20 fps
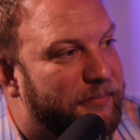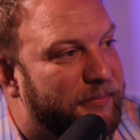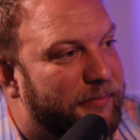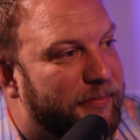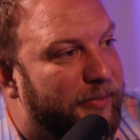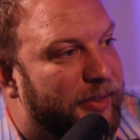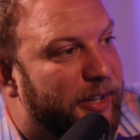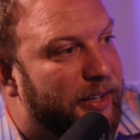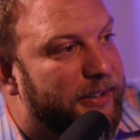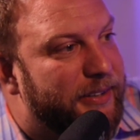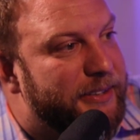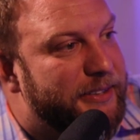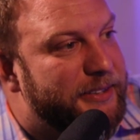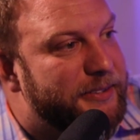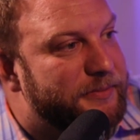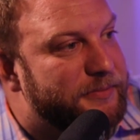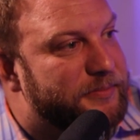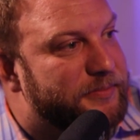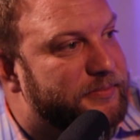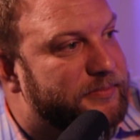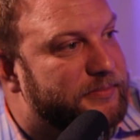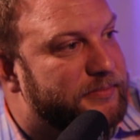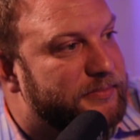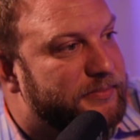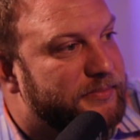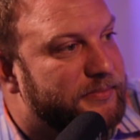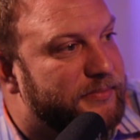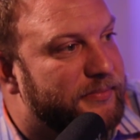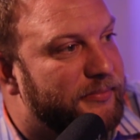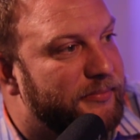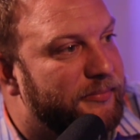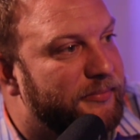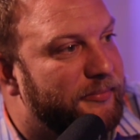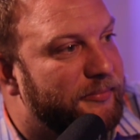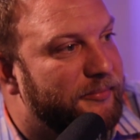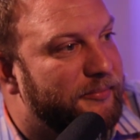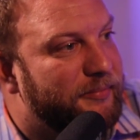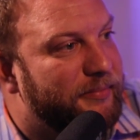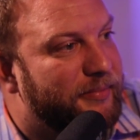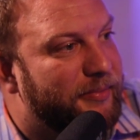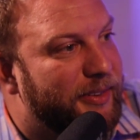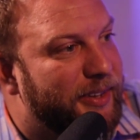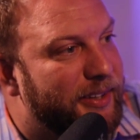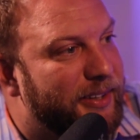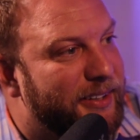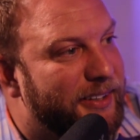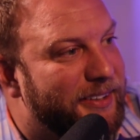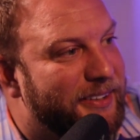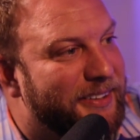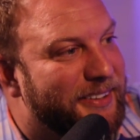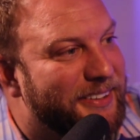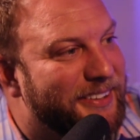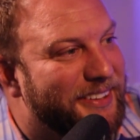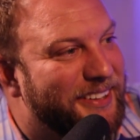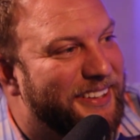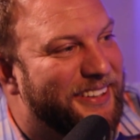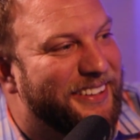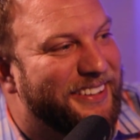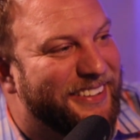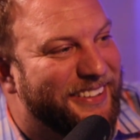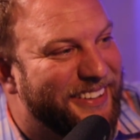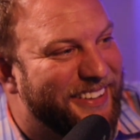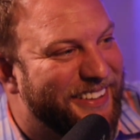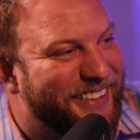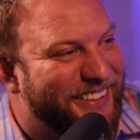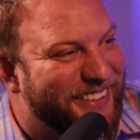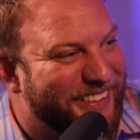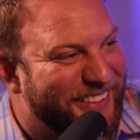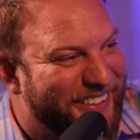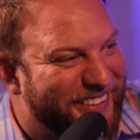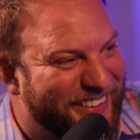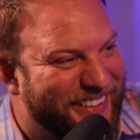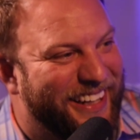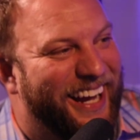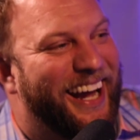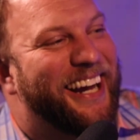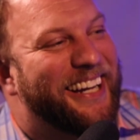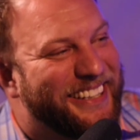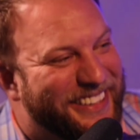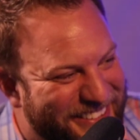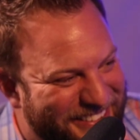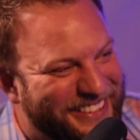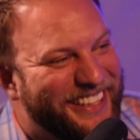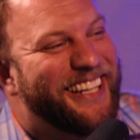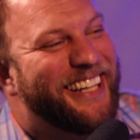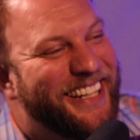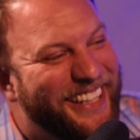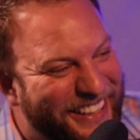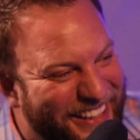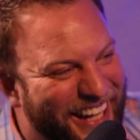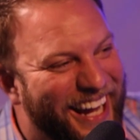say anything style boombox, but they just play ring music everywhere yes. I go.